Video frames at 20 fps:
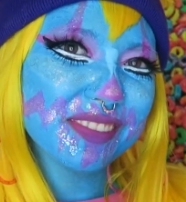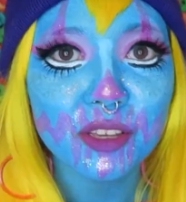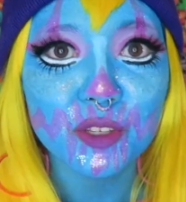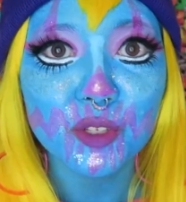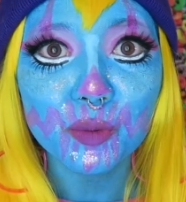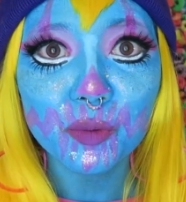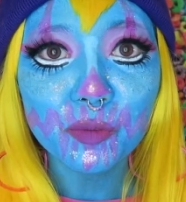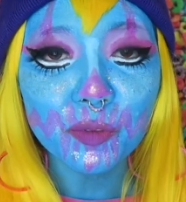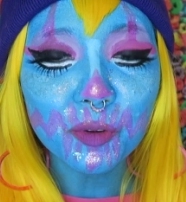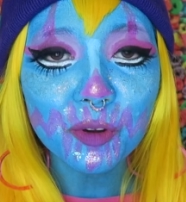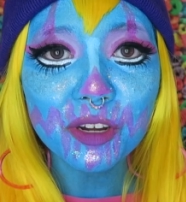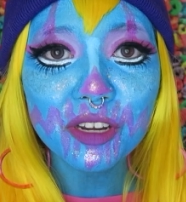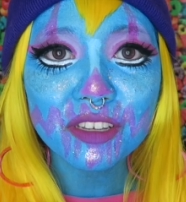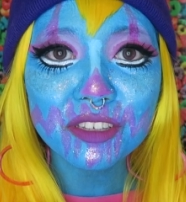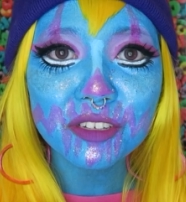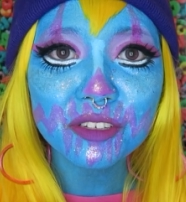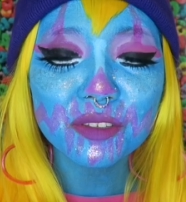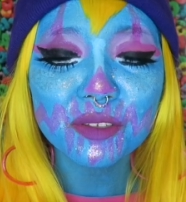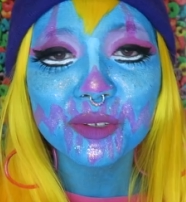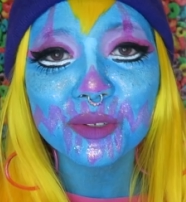So before I
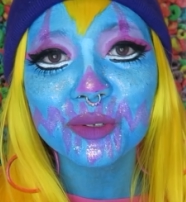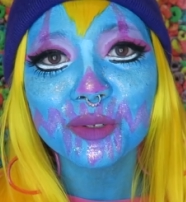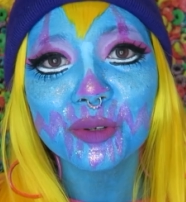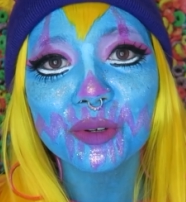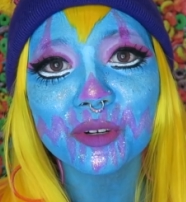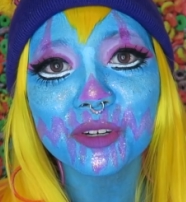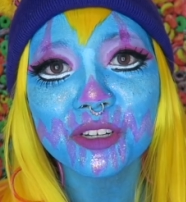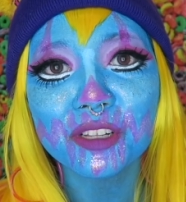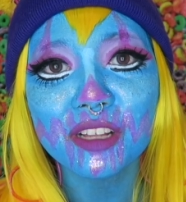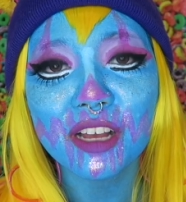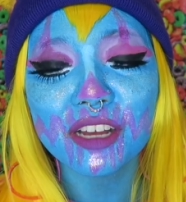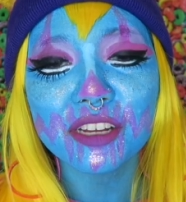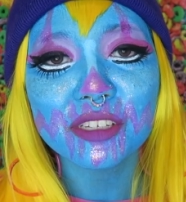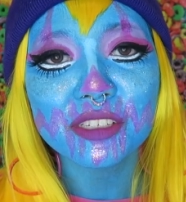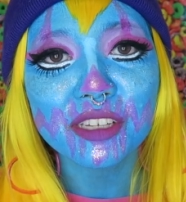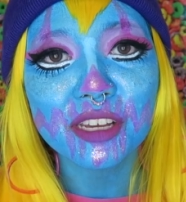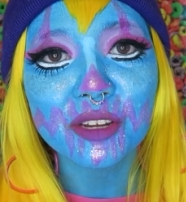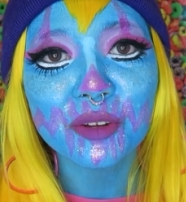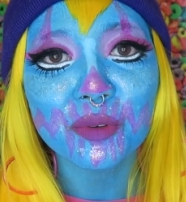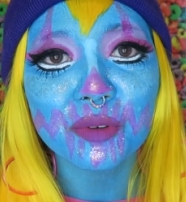start the tutorial, I
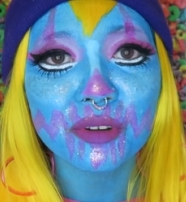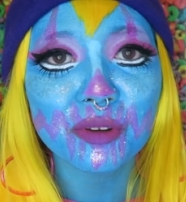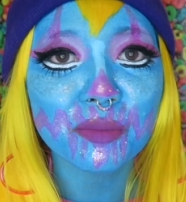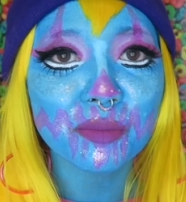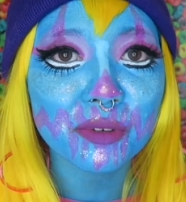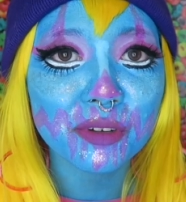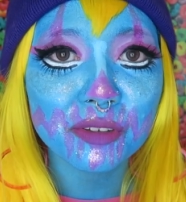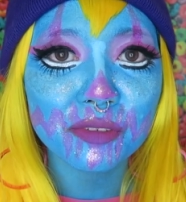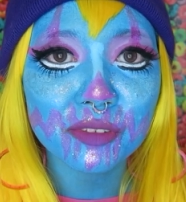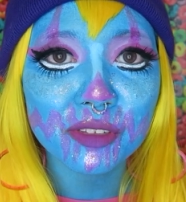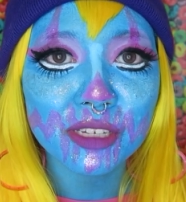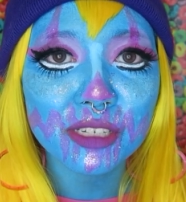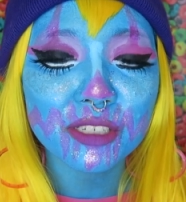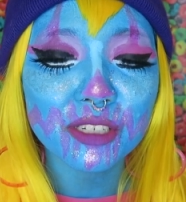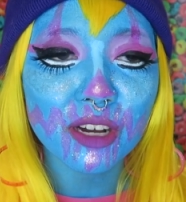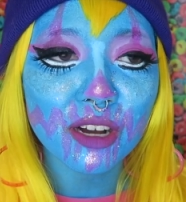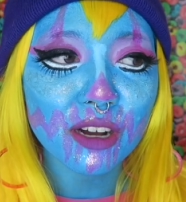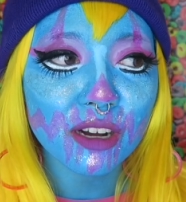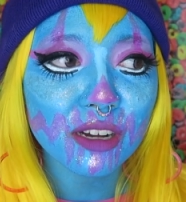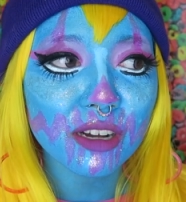just kind of want to briefly
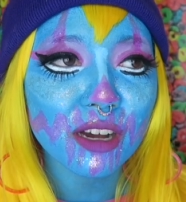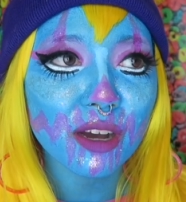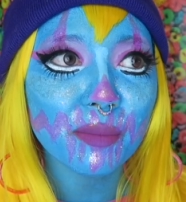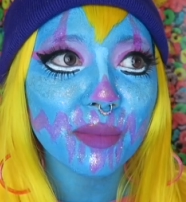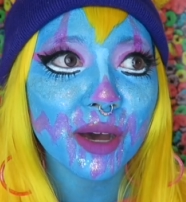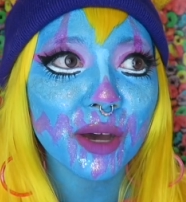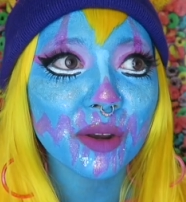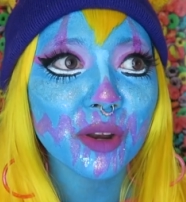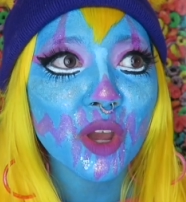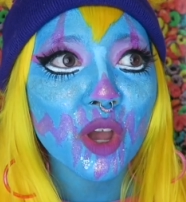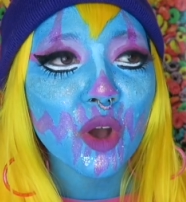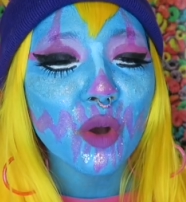talk about